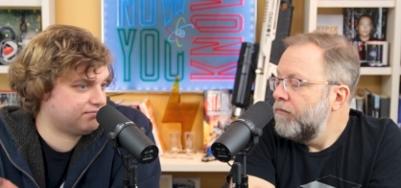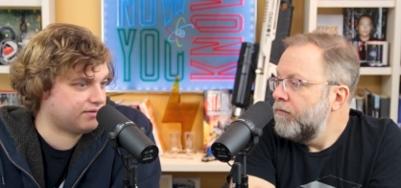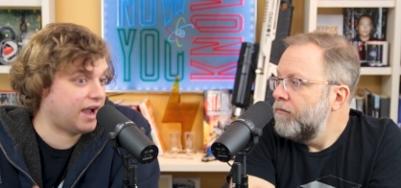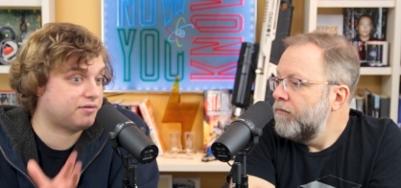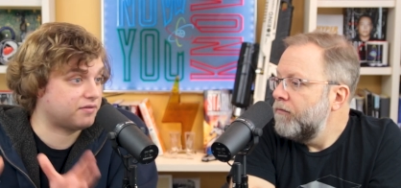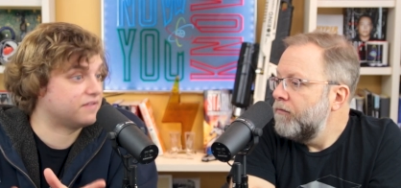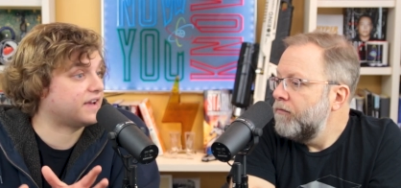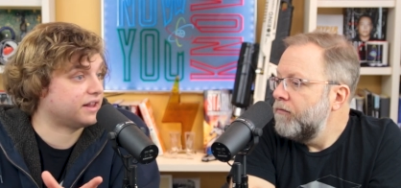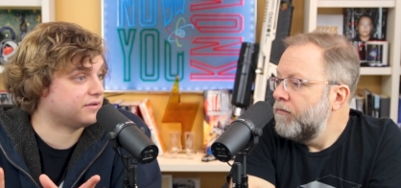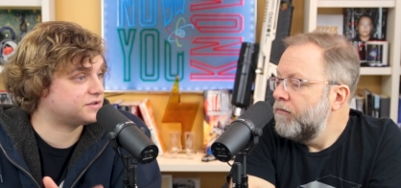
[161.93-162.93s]
Speaker 1: half of the
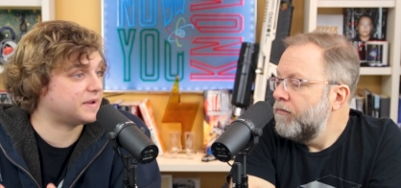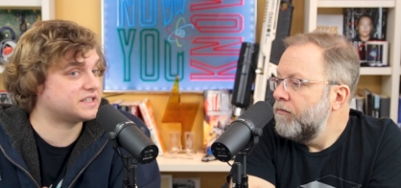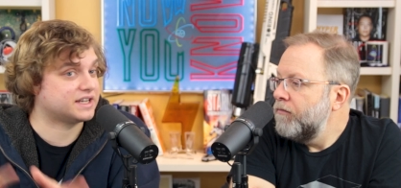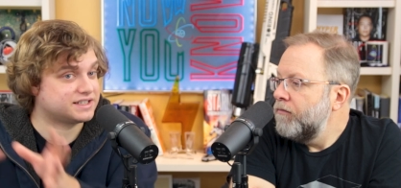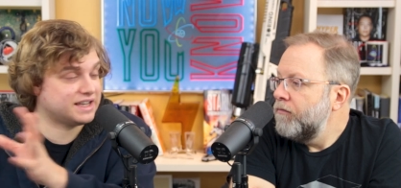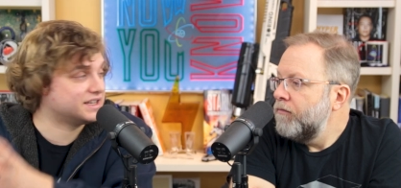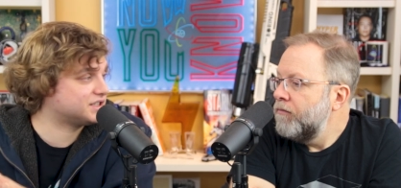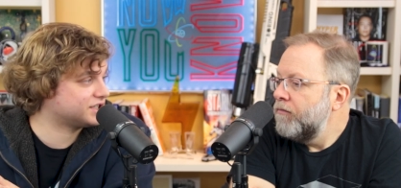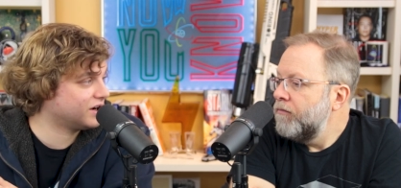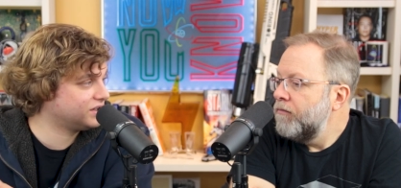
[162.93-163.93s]
value of SpaceX
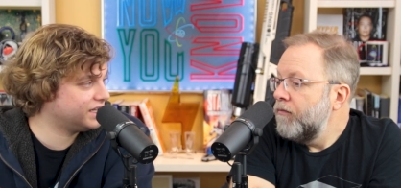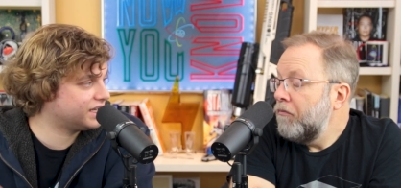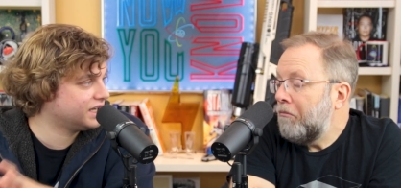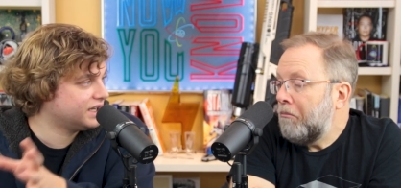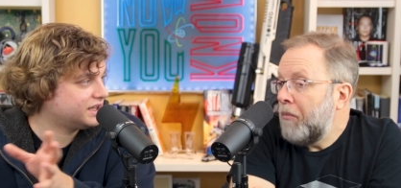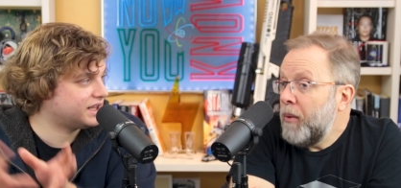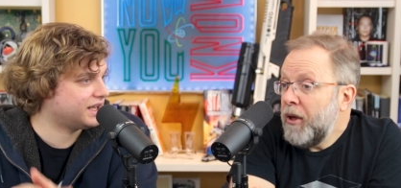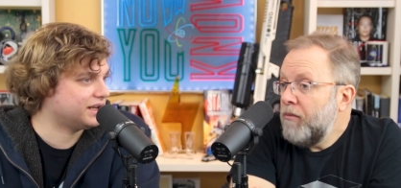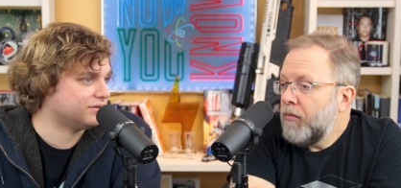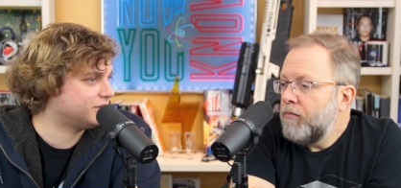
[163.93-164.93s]
is Starlink, Maybe.
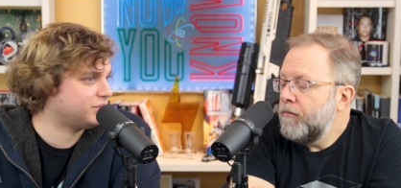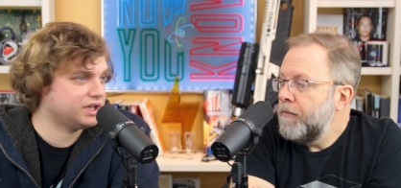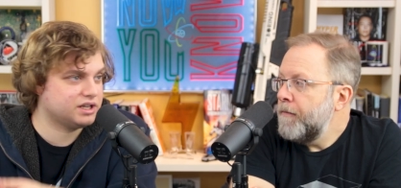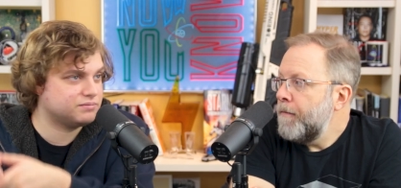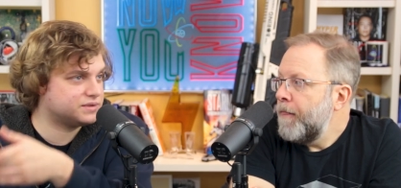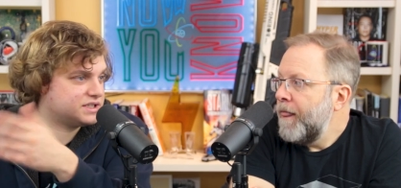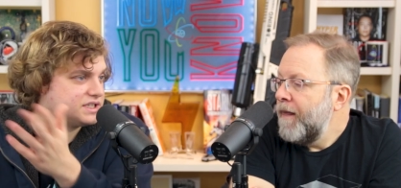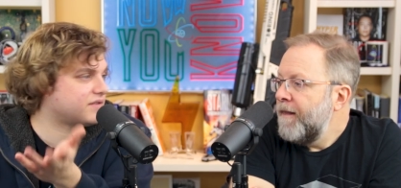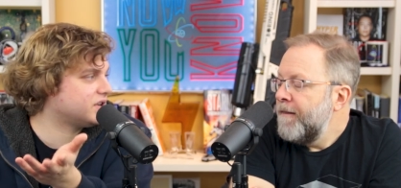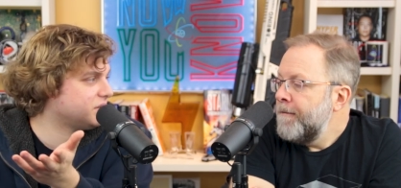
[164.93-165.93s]
then it would be
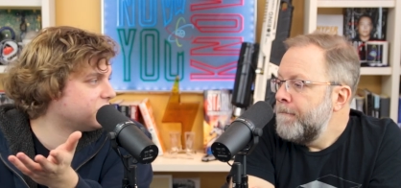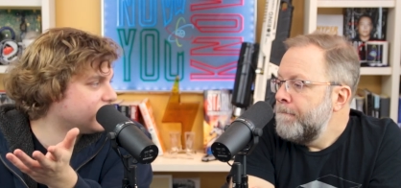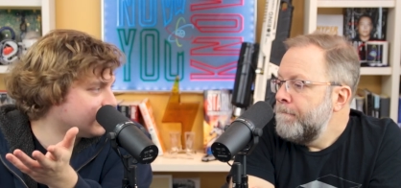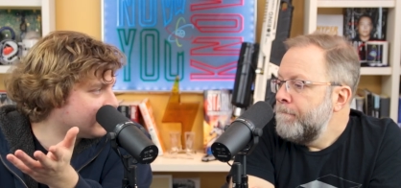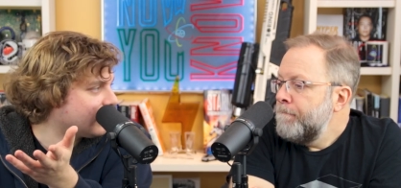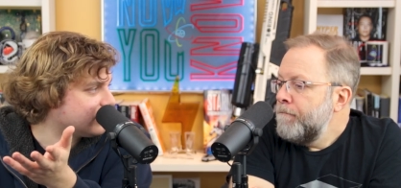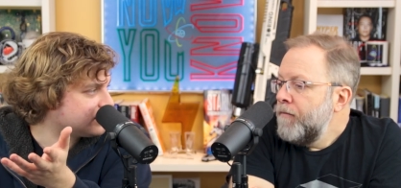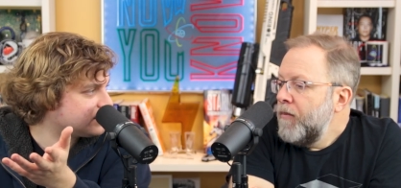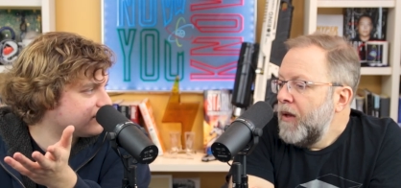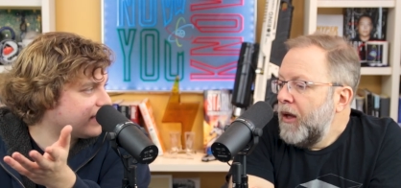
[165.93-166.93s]
seventy billion
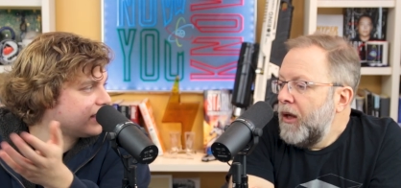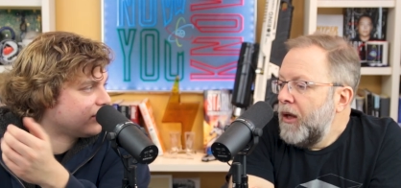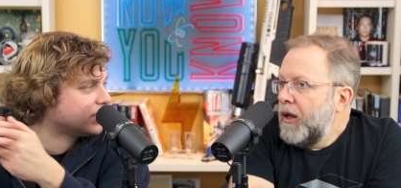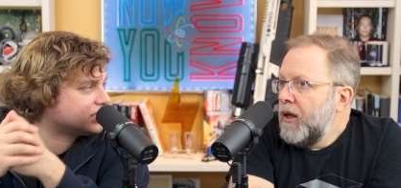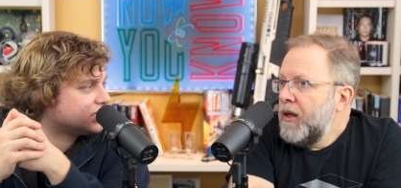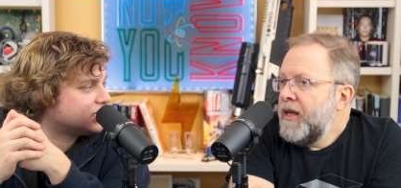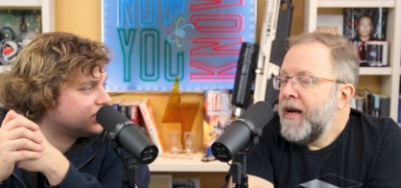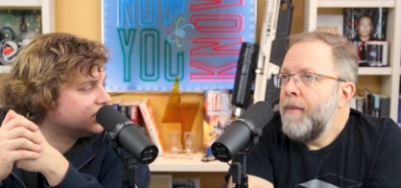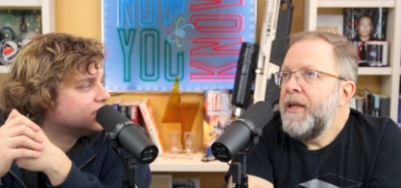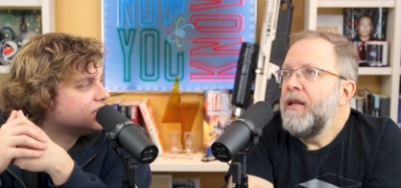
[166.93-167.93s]
dollars valuation.
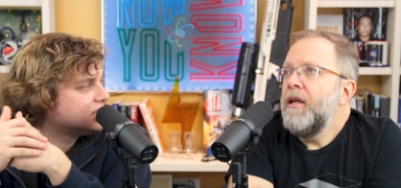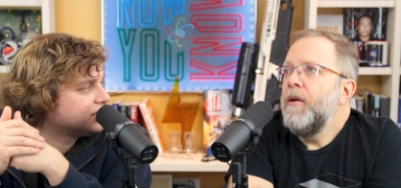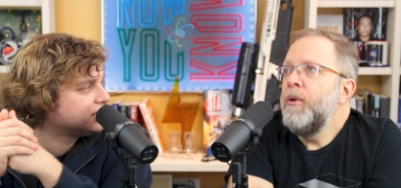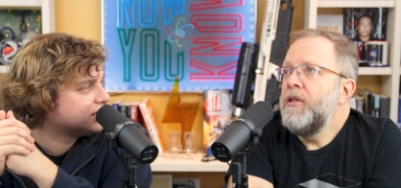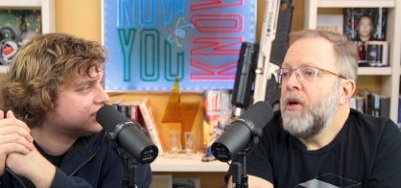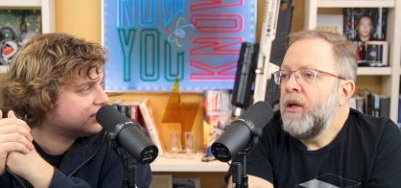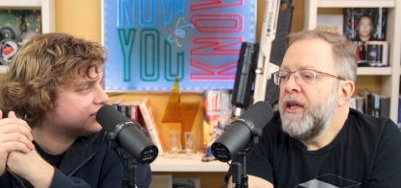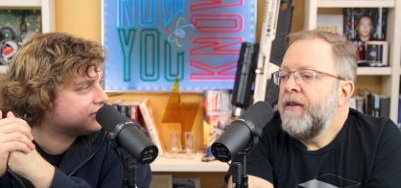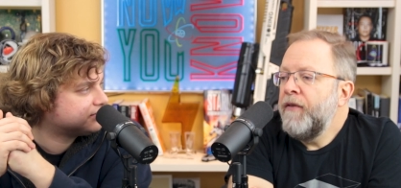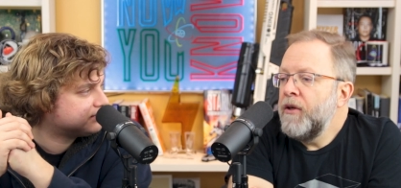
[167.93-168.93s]
Speaker 2: Yeah, I mean, when
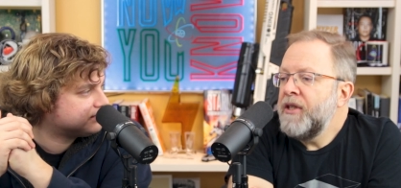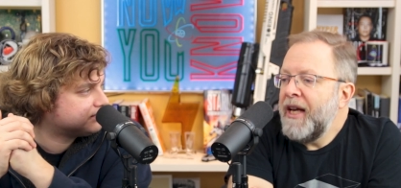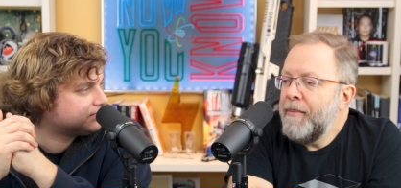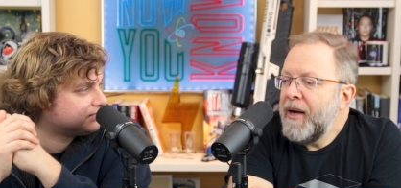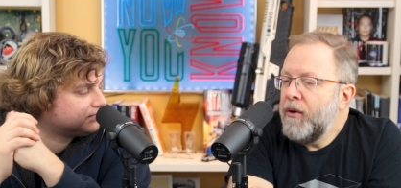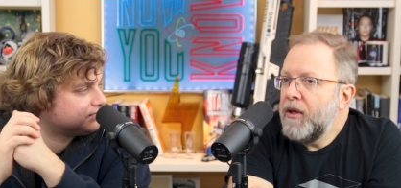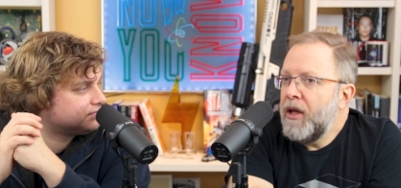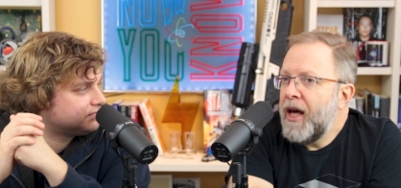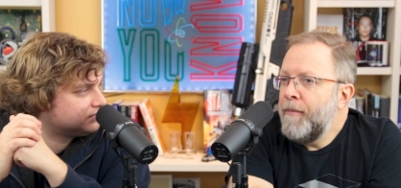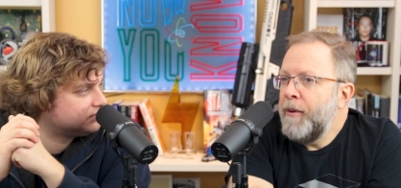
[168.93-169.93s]
Starlink first came out, a
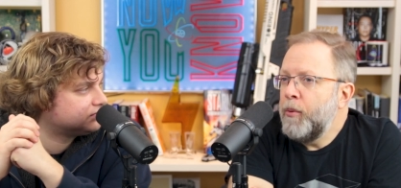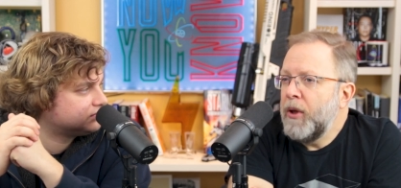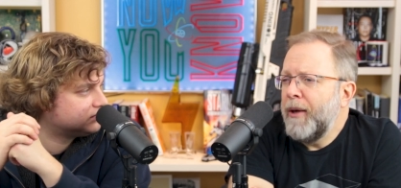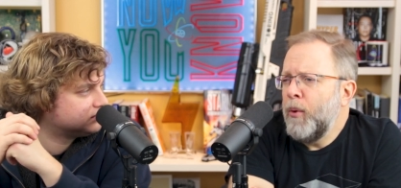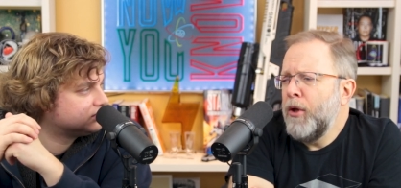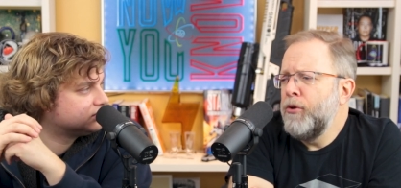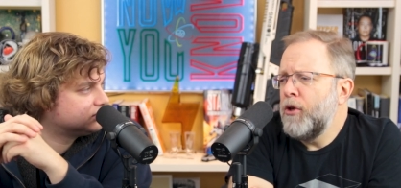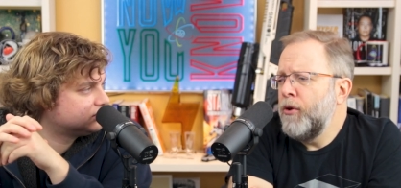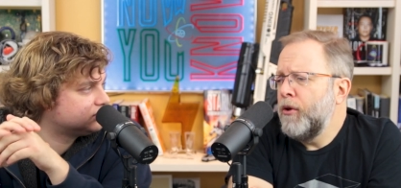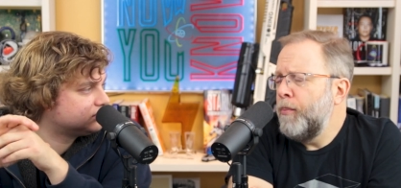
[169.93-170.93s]
lot of people were like, "Well, there's
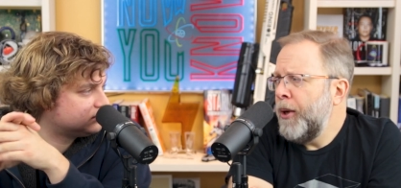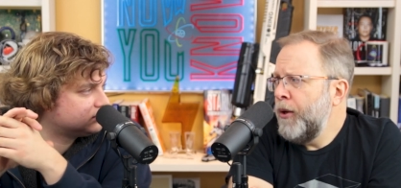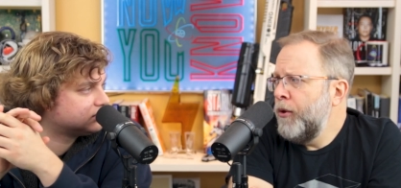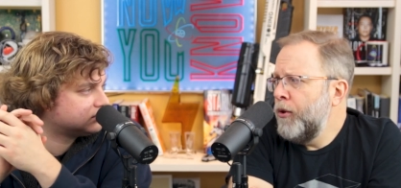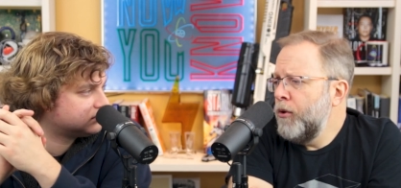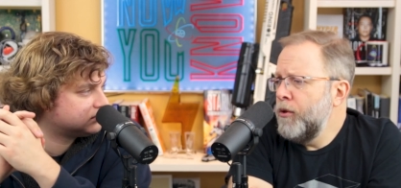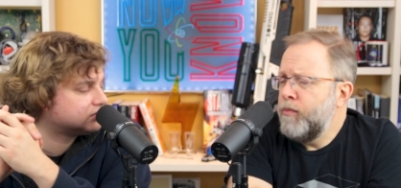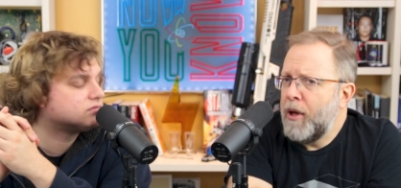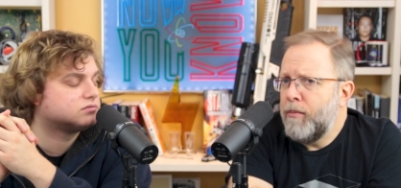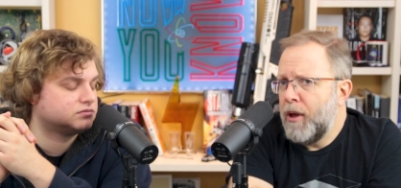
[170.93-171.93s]
other competitors,
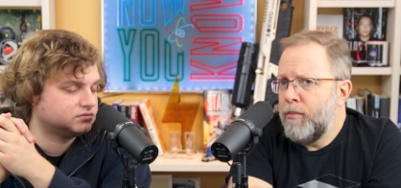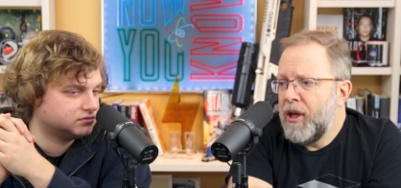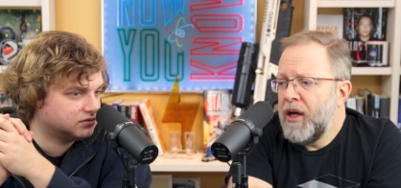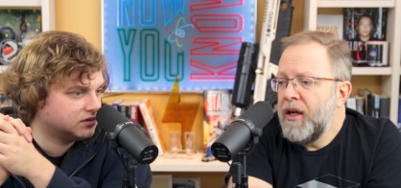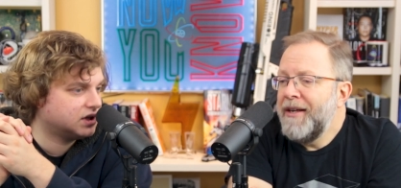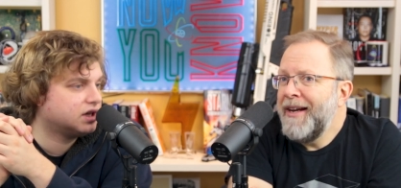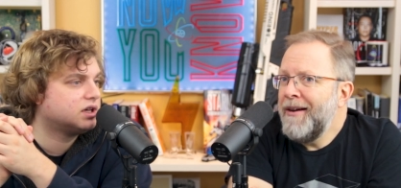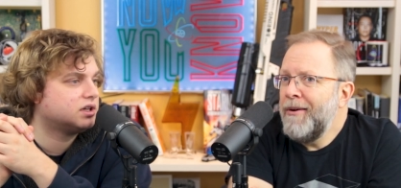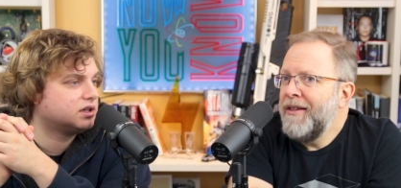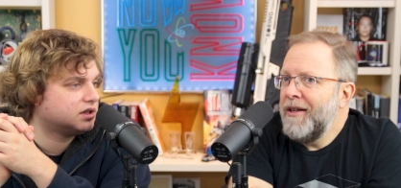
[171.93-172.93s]
blah blah blah."
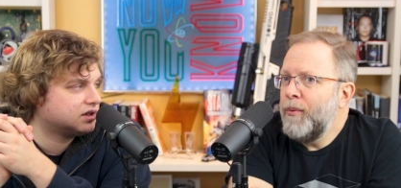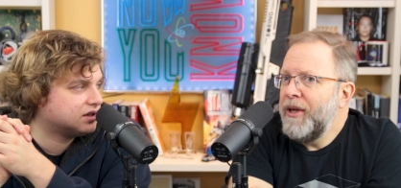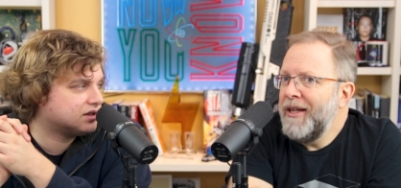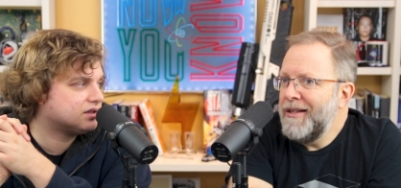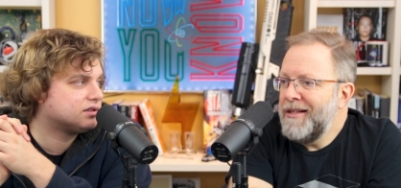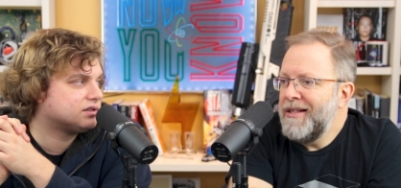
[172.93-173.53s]
Now I think we can